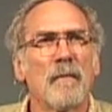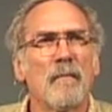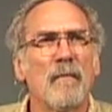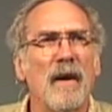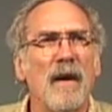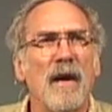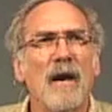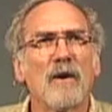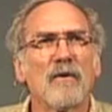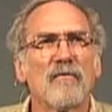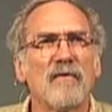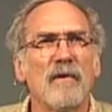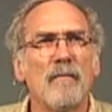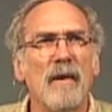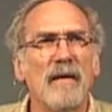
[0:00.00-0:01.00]

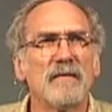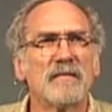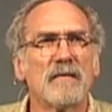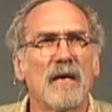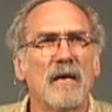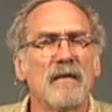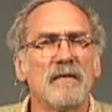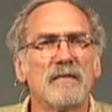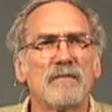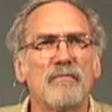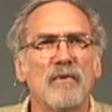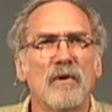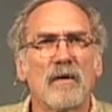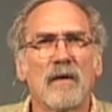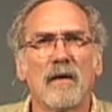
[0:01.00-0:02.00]
biography based on his
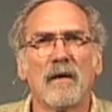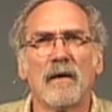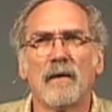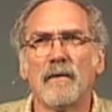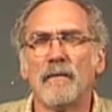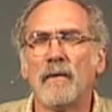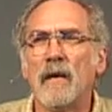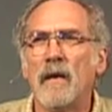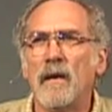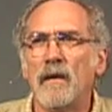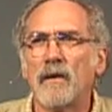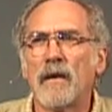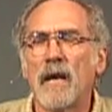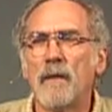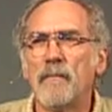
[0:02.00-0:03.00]
book, uh,
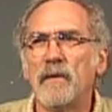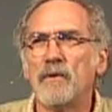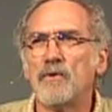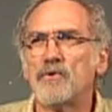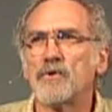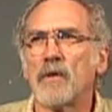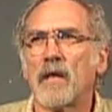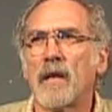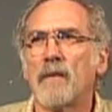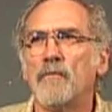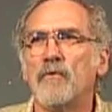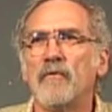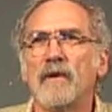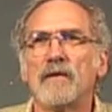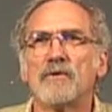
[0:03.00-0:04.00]
You Can't Be Neutral on a
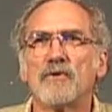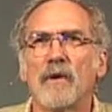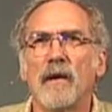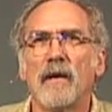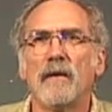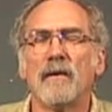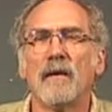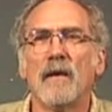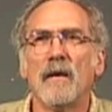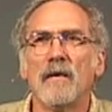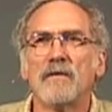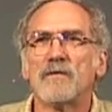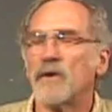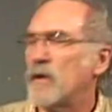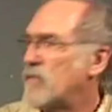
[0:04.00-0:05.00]
Moving Train.
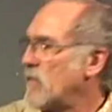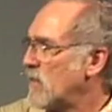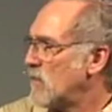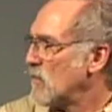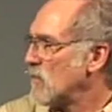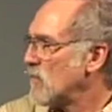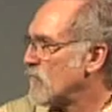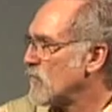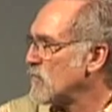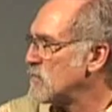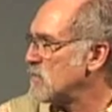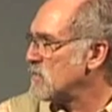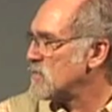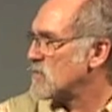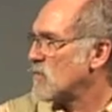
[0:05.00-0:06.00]
So I think you're the
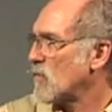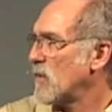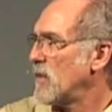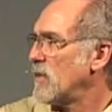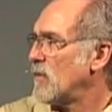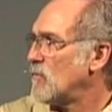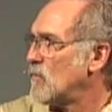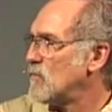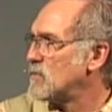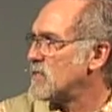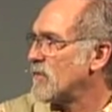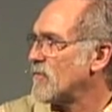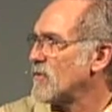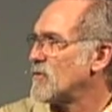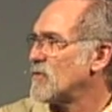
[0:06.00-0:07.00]
first historian who was
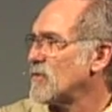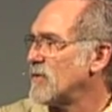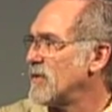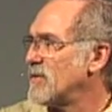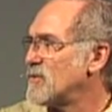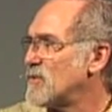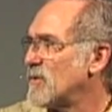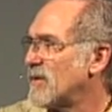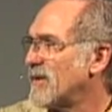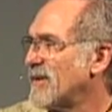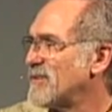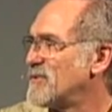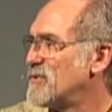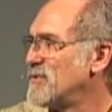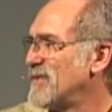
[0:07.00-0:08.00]
ever turned into a
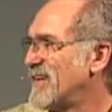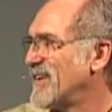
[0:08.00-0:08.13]
cartoon